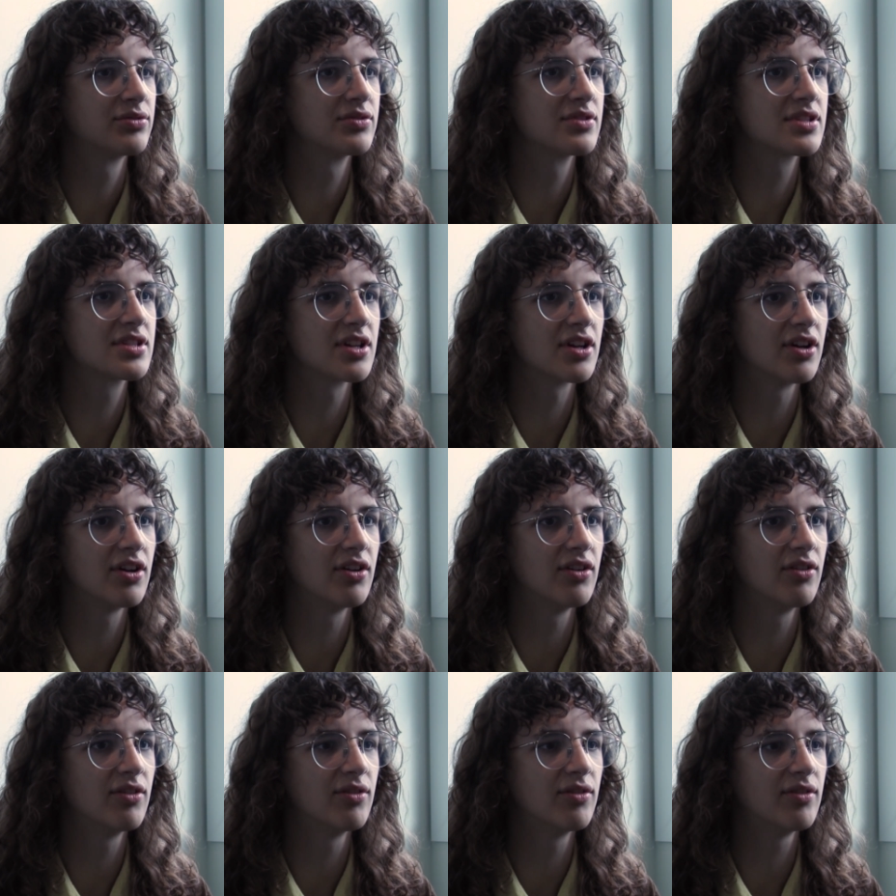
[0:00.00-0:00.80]

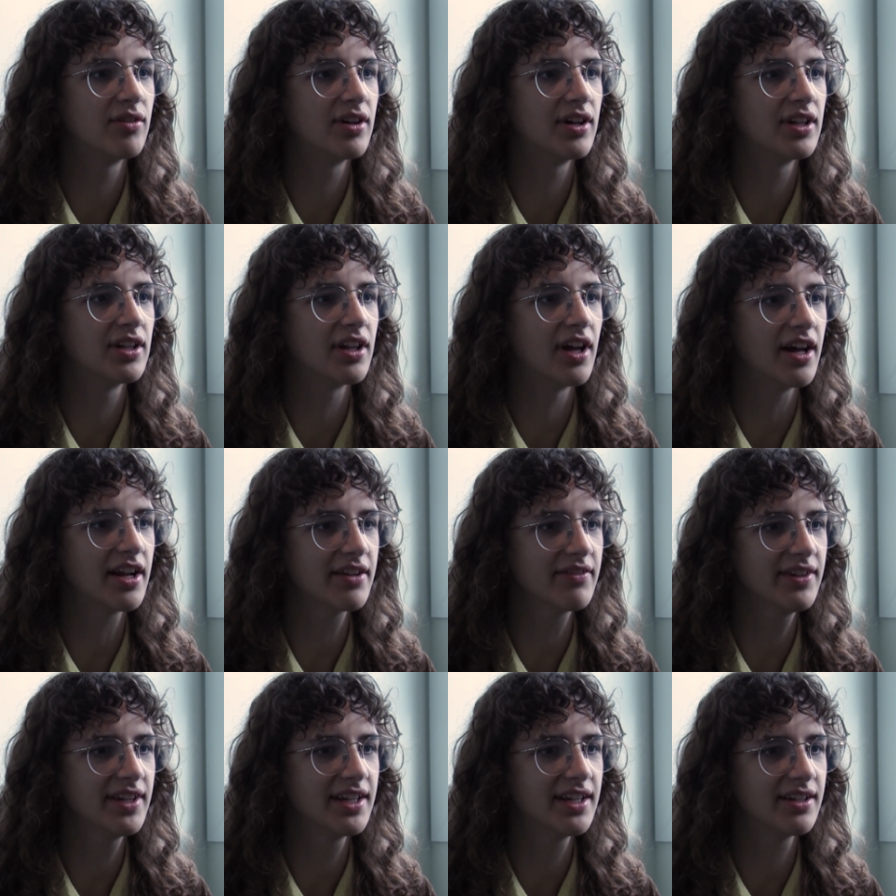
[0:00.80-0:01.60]
So a lot
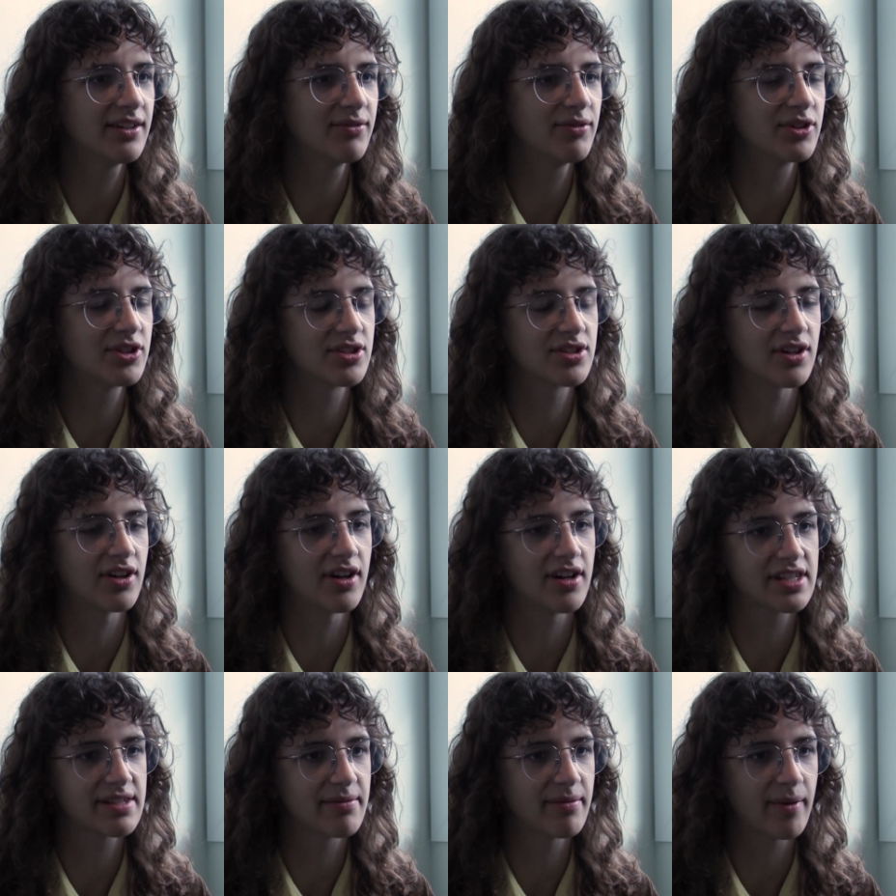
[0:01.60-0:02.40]
of it, which is
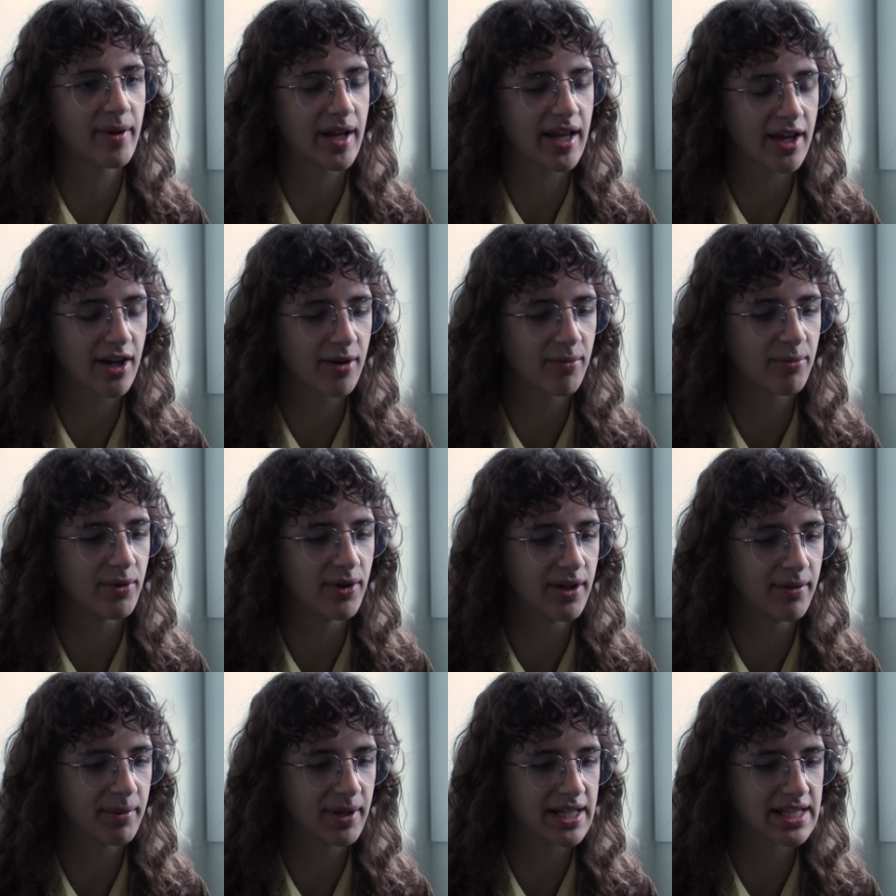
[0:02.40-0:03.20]
awesome about Anchor
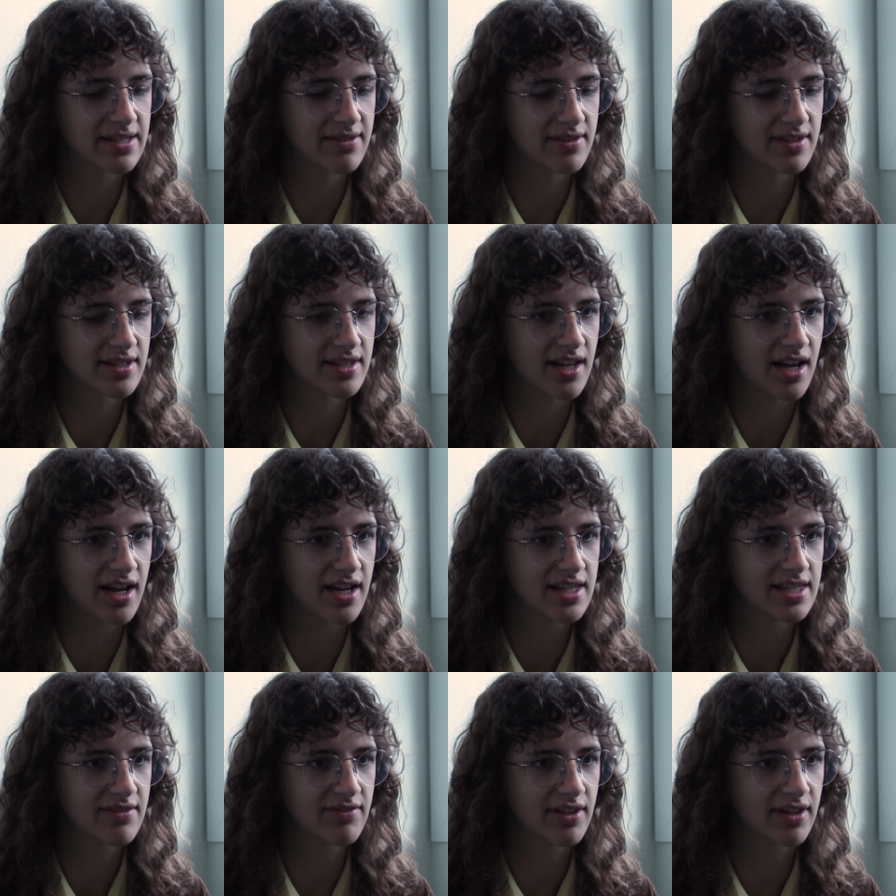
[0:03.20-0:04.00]
Point because of the
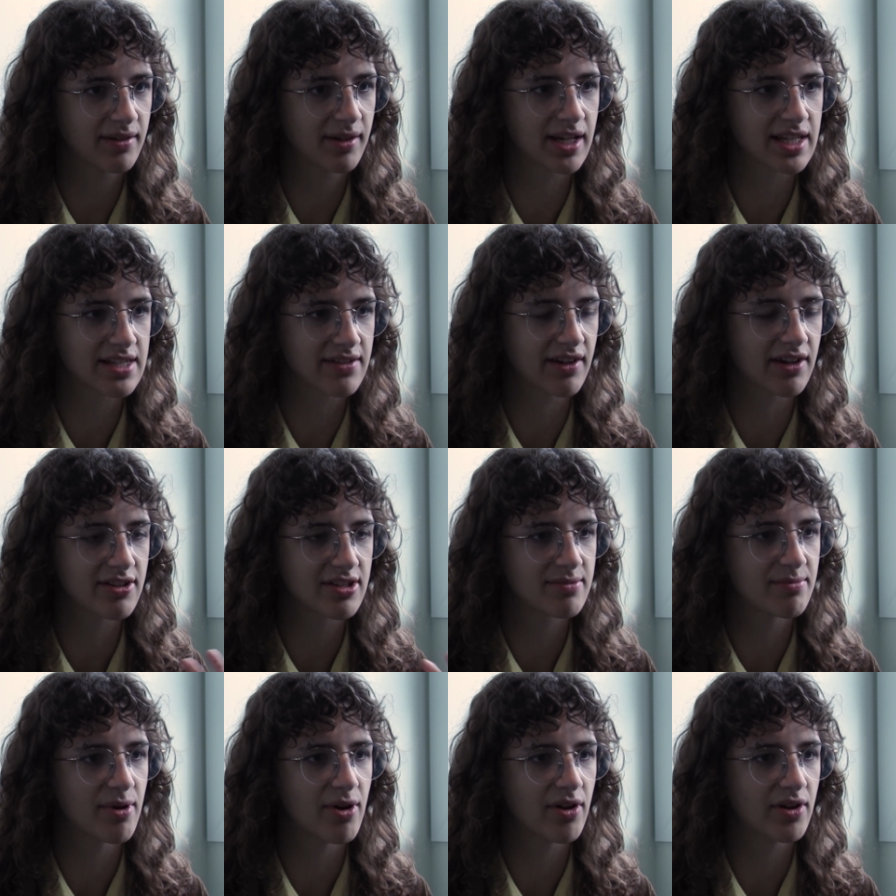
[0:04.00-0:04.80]
size of it, because of how
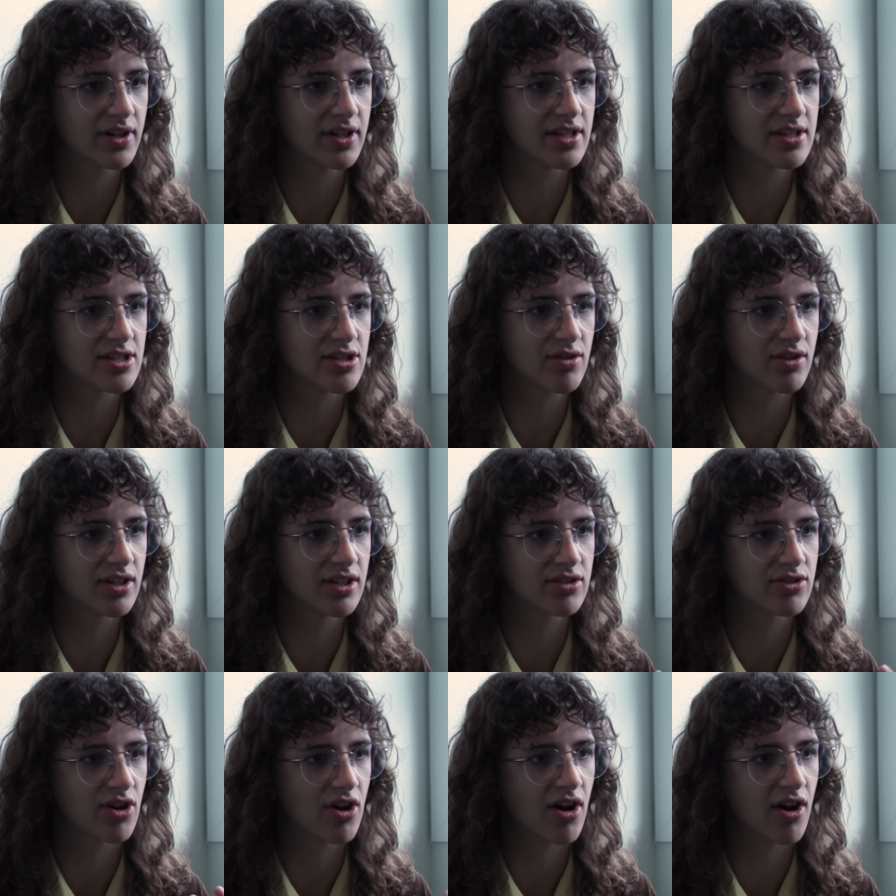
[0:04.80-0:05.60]
small it is, you
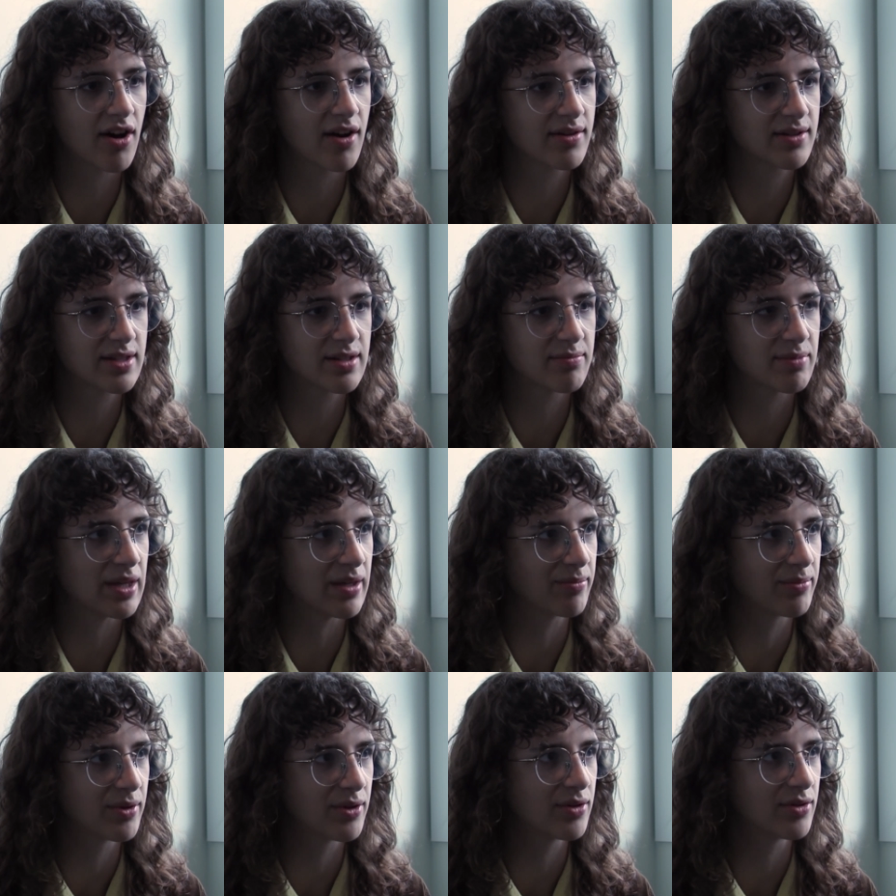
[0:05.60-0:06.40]
can talk to the
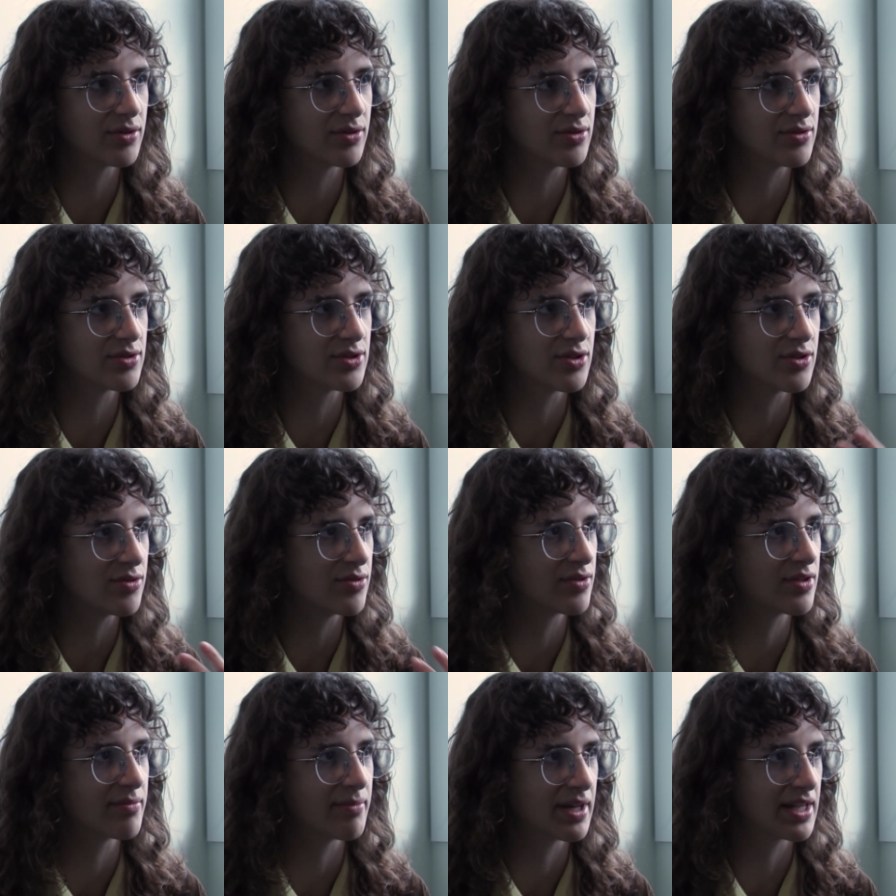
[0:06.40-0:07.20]
people who
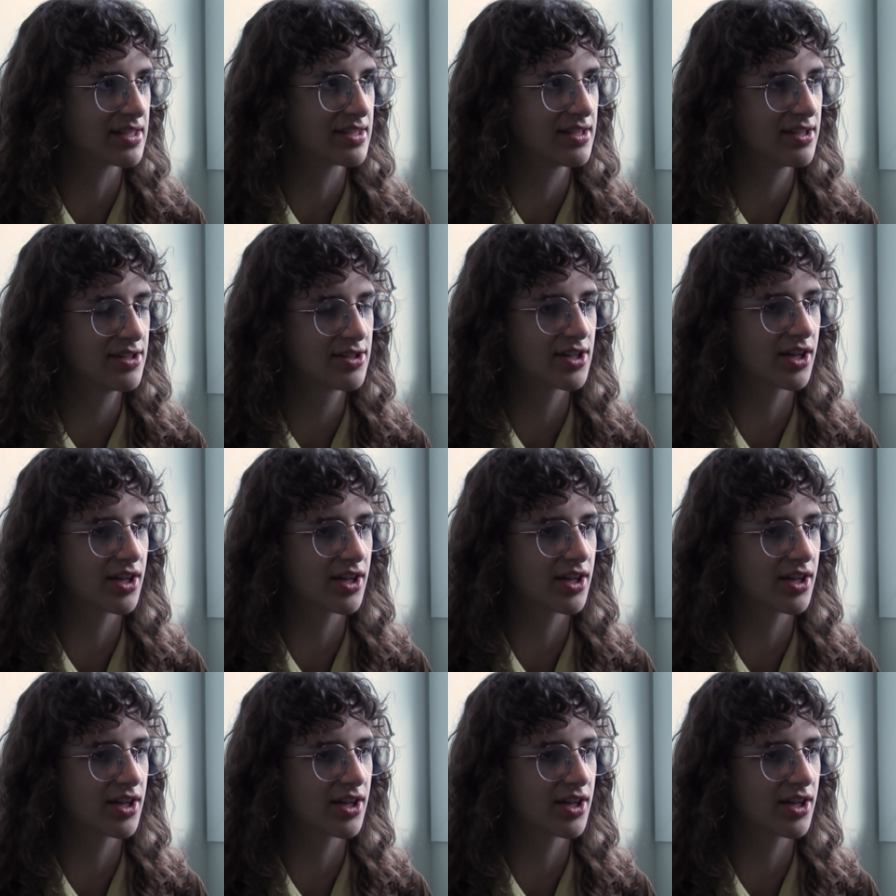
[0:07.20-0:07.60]
do the message.